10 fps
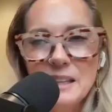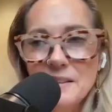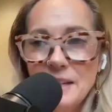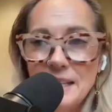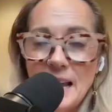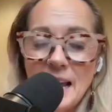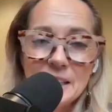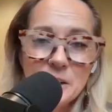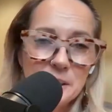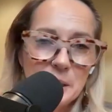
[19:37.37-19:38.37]
I love it. And I
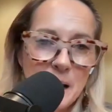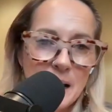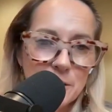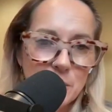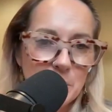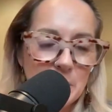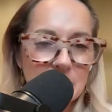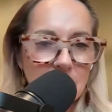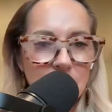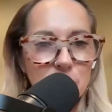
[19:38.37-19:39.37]
can only imagine,
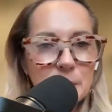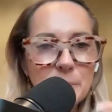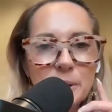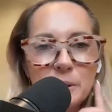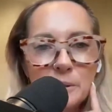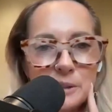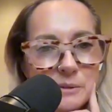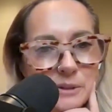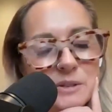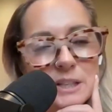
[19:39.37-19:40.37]
because I agree with you.
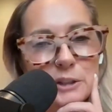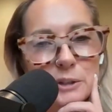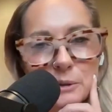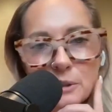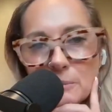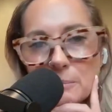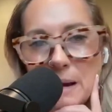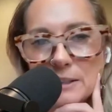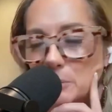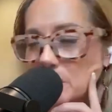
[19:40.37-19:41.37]
You said you're a
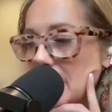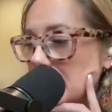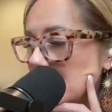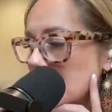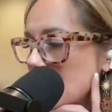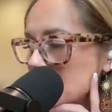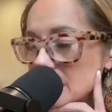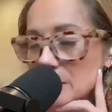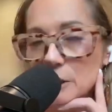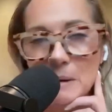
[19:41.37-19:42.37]
master writer. I would
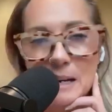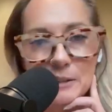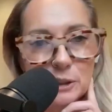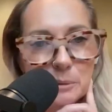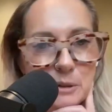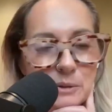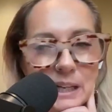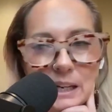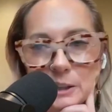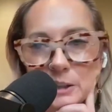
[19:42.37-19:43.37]
say you're a master
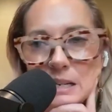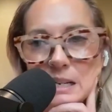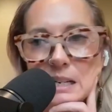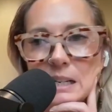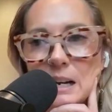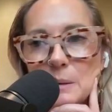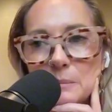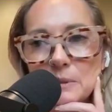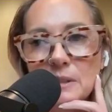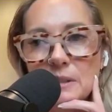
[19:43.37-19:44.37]
communicator.
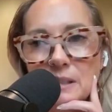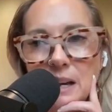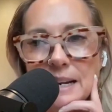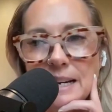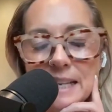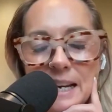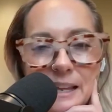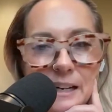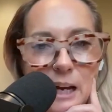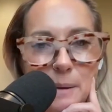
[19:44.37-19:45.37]
I say
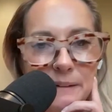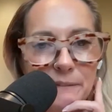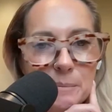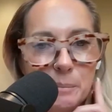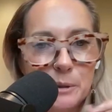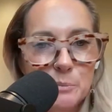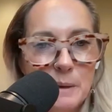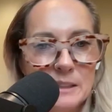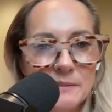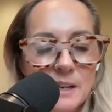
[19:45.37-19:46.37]
that coming from the
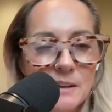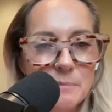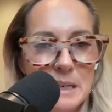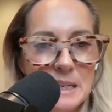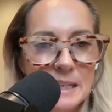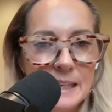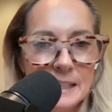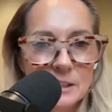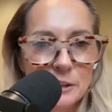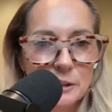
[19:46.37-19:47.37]
perspective of being a
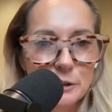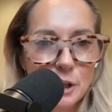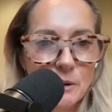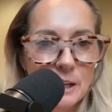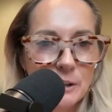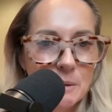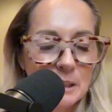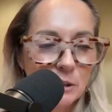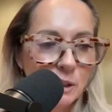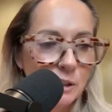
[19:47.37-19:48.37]
guest on your show. I know I
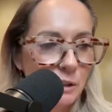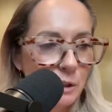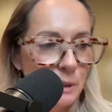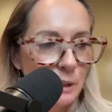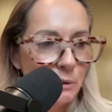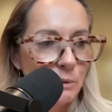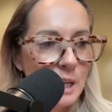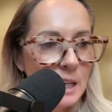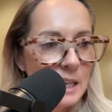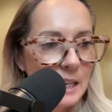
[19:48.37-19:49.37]
mentioned it to you when you
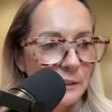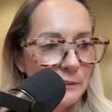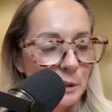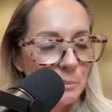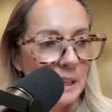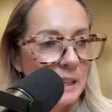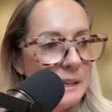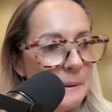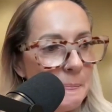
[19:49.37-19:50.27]
interviewed me.